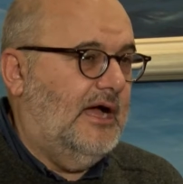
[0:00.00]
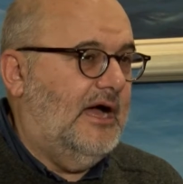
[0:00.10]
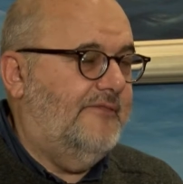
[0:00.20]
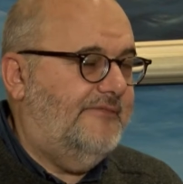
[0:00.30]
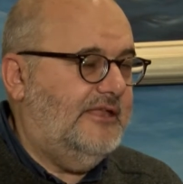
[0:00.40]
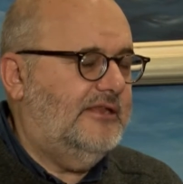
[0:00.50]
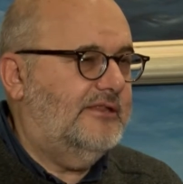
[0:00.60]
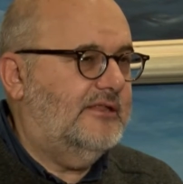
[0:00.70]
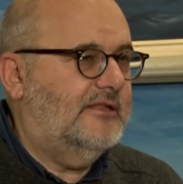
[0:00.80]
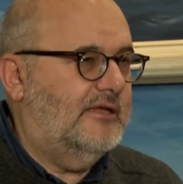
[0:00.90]
I think
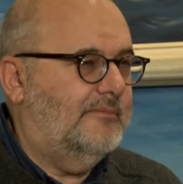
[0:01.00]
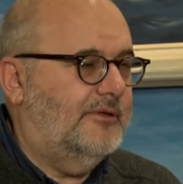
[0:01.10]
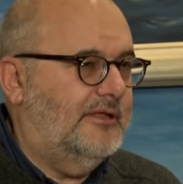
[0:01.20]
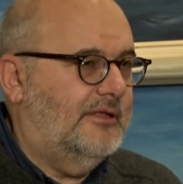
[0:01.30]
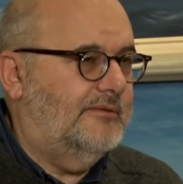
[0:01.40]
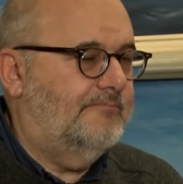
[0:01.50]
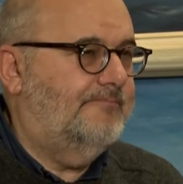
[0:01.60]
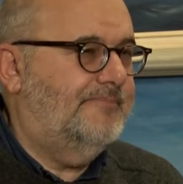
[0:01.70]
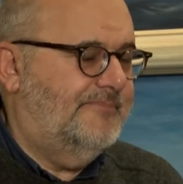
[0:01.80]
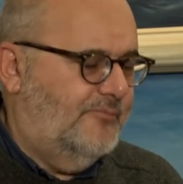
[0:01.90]
that
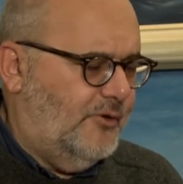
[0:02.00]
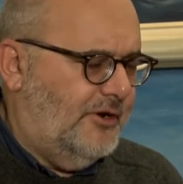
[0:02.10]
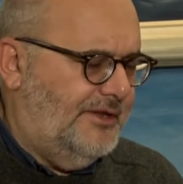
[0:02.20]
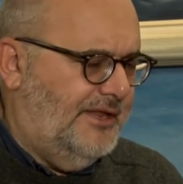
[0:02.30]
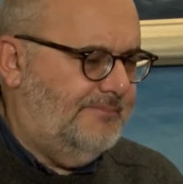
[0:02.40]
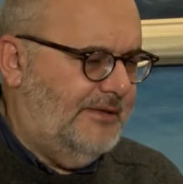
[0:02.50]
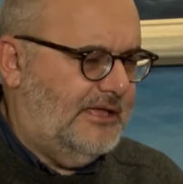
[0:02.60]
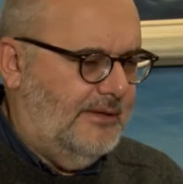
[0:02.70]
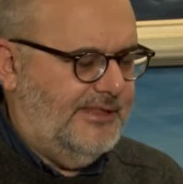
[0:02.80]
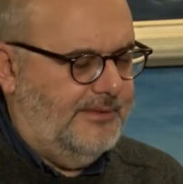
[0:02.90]
where it
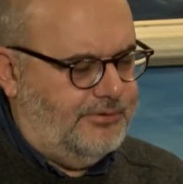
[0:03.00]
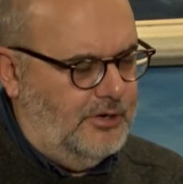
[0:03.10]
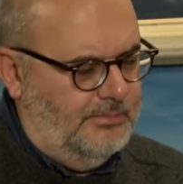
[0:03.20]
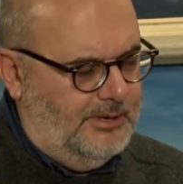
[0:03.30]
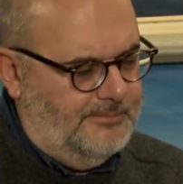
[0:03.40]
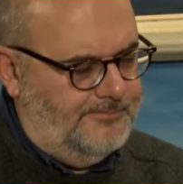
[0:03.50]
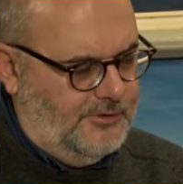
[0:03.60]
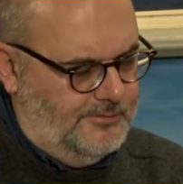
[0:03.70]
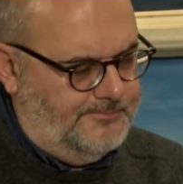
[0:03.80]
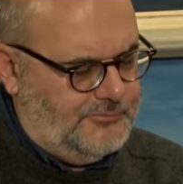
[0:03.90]
becomes a problem
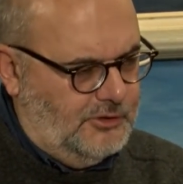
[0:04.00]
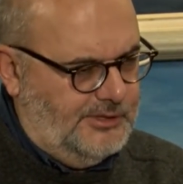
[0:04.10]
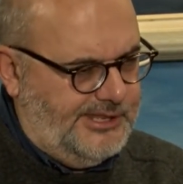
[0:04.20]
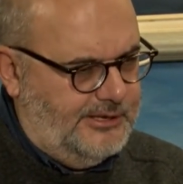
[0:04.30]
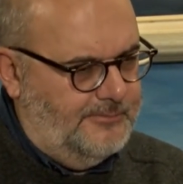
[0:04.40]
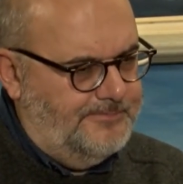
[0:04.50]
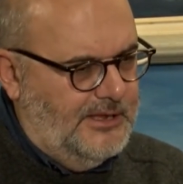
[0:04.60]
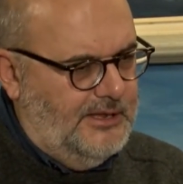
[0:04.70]
also